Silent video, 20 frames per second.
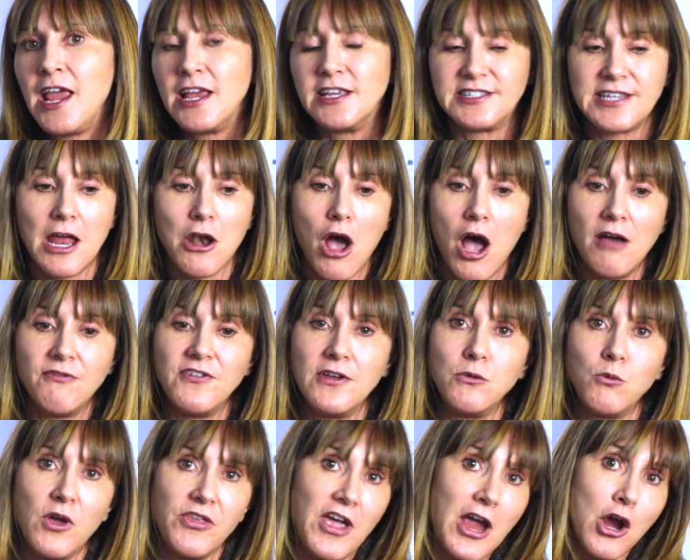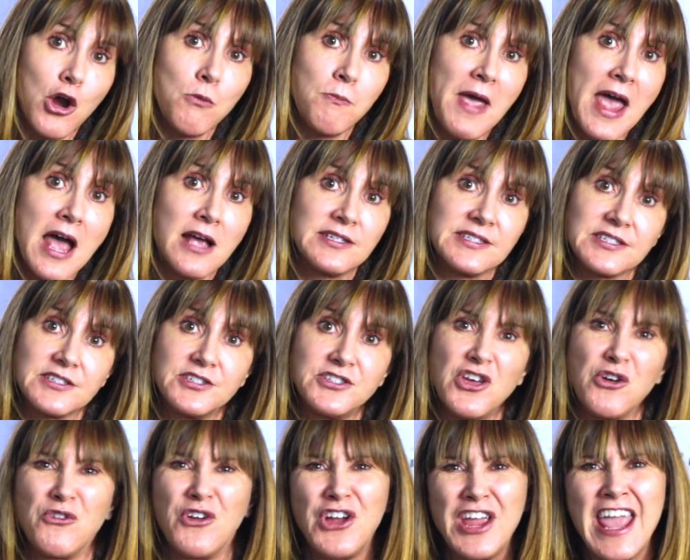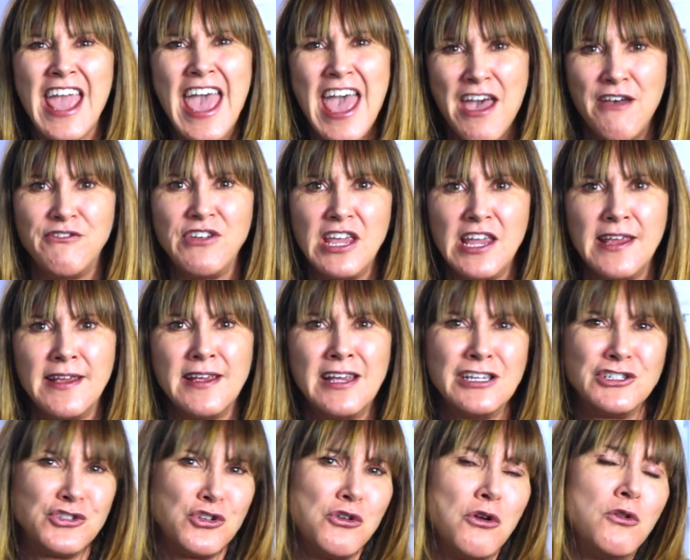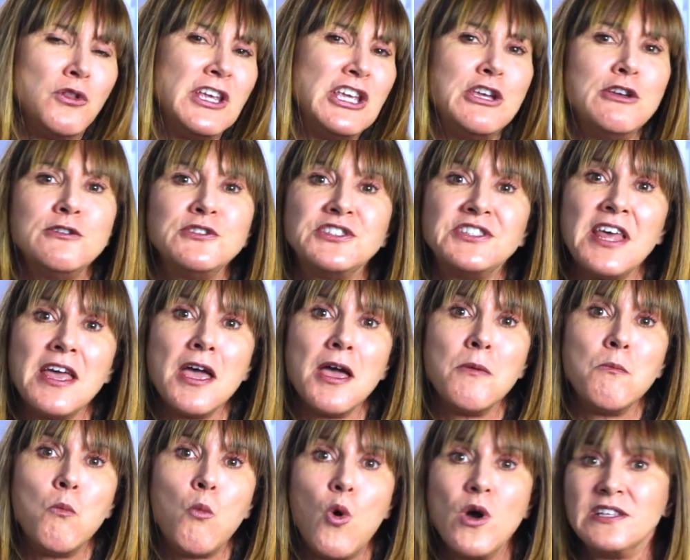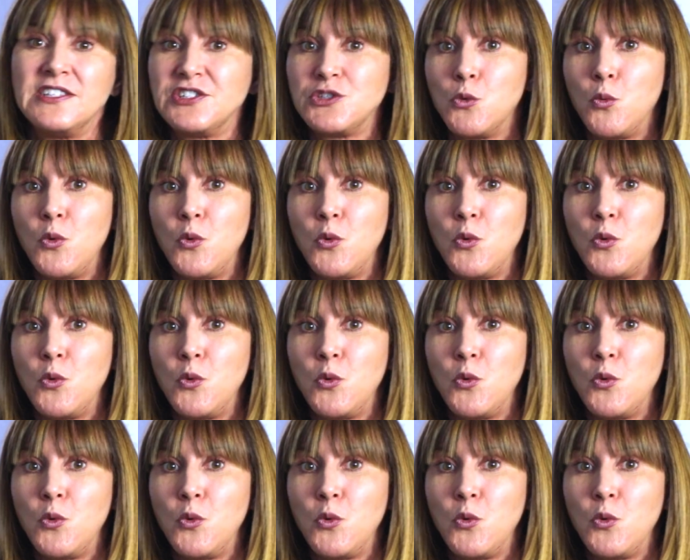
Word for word: is that often with hair masks, they're very heavy, so you can only use them once a